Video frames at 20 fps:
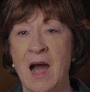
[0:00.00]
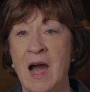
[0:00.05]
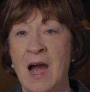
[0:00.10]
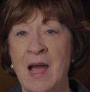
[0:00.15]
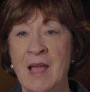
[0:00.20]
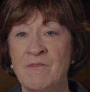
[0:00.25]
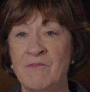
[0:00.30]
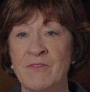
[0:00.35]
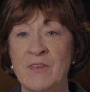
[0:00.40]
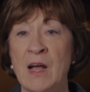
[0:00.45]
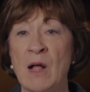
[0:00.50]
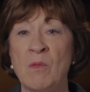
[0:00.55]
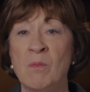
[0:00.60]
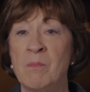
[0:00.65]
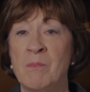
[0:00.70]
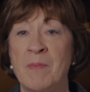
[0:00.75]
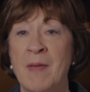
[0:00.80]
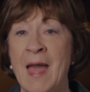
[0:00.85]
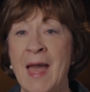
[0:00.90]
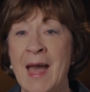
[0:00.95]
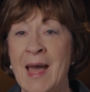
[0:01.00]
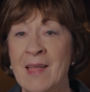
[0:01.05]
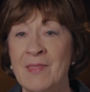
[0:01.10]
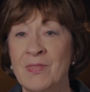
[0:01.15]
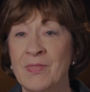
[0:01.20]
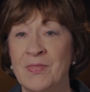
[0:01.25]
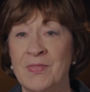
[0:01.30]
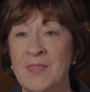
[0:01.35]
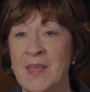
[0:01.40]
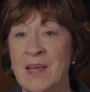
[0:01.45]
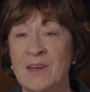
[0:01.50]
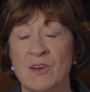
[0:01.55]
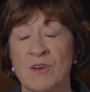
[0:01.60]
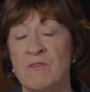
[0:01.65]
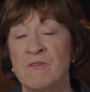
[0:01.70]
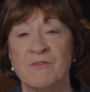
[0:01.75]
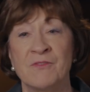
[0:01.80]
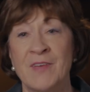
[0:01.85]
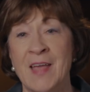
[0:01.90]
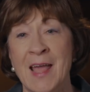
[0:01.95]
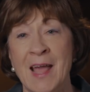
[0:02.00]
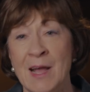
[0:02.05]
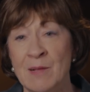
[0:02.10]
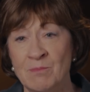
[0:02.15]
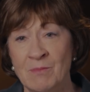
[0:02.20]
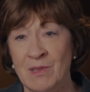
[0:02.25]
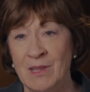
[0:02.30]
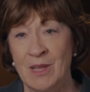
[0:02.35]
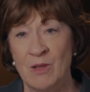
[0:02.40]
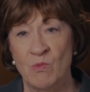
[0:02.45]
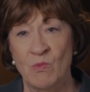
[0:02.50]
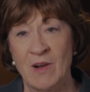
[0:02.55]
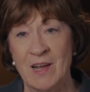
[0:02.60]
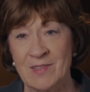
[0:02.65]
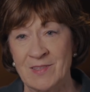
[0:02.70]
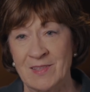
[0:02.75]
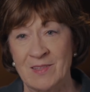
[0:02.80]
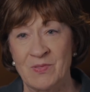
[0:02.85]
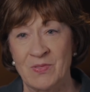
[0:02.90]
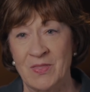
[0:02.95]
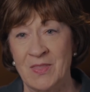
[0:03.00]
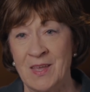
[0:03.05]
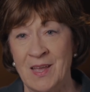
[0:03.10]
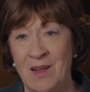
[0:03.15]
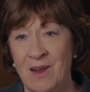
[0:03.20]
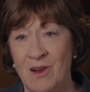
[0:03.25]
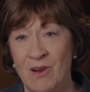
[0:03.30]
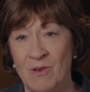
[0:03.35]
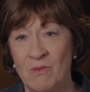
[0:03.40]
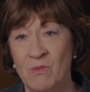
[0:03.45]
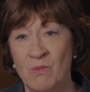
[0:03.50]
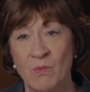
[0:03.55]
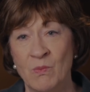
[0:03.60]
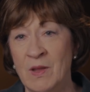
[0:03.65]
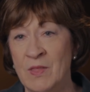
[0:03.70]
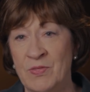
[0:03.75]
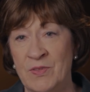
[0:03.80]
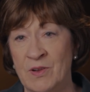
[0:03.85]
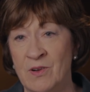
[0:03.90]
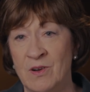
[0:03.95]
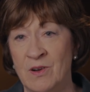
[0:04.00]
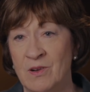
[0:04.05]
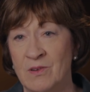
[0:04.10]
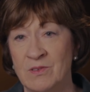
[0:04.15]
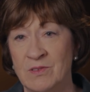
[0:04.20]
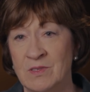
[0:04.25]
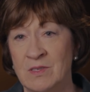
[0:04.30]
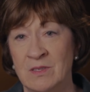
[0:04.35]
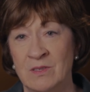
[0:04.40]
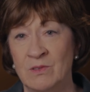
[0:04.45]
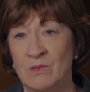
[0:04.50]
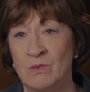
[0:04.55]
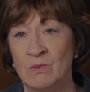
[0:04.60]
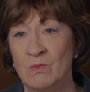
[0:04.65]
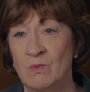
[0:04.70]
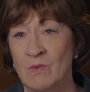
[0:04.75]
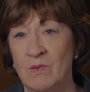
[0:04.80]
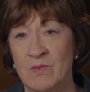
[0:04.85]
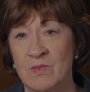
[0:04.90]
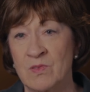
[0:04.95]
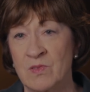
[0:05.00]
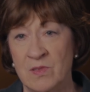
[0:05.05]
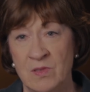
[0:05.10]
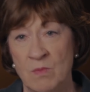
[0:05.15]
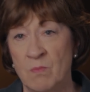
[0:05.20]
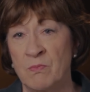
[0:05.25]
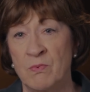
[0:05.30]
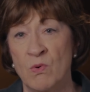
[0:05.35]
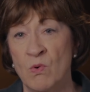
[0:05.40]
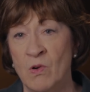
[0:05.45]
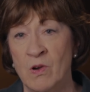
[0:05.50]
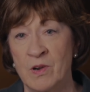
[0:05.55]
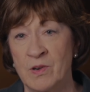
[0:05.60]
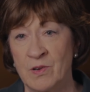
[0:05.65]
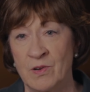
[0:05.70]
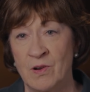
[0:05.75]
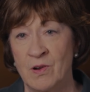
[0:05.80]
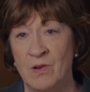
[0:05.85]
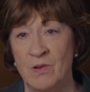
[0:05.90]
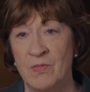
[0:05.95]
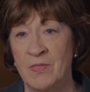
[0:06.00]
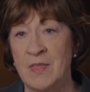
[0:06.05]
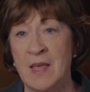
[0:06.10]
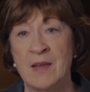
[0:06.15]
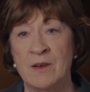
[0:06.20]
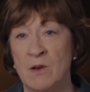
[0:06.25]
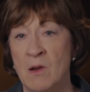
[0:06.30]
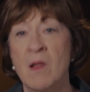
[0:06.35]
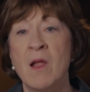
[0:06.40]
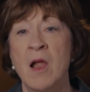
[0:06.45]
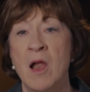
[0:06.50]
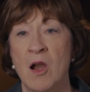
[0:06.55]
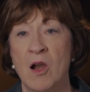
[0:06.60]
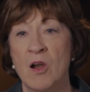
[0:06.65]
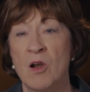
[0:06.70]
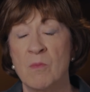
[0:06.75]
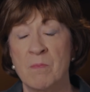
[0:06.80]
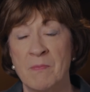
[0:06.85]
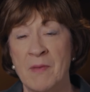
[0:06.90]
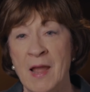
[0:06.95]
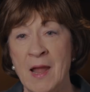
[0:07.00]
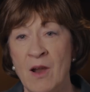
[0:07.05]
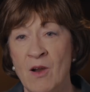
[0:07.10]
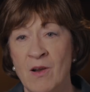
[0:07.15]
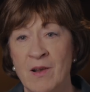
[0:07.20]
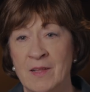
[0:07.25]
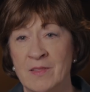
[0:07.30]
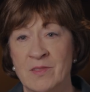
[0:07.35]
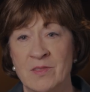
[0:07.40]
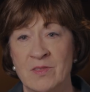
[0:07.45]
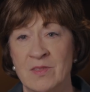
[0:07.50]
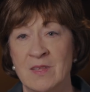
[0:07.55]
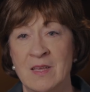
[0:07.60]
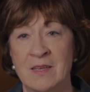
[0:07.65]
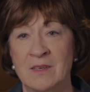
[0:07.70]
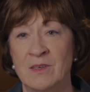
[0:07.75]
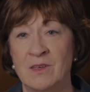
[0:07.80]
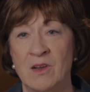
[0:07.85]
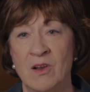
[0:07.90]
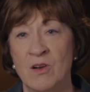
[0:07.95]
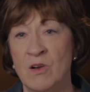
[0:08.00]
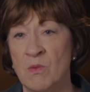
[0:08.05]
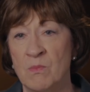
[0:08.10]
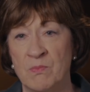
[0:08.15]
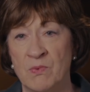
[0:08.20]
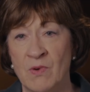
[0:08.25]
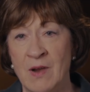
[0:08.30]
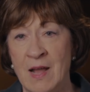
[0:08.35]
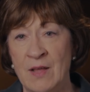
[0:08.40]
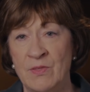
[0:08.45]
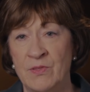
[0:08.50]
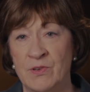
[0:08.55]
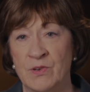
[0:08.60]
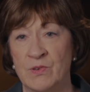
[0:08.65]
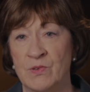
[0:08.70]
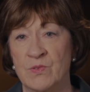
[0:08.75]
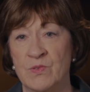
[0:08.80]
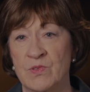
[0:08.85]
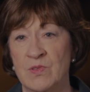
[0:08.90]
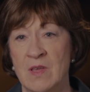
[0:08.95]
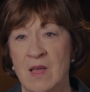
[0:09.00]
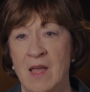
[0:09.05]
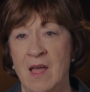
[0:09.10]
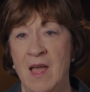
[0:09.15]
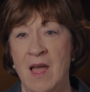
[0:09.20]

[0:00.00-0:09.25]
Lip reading: I felt bad that her family wasn't there with her to support her, that her parents and her brothers.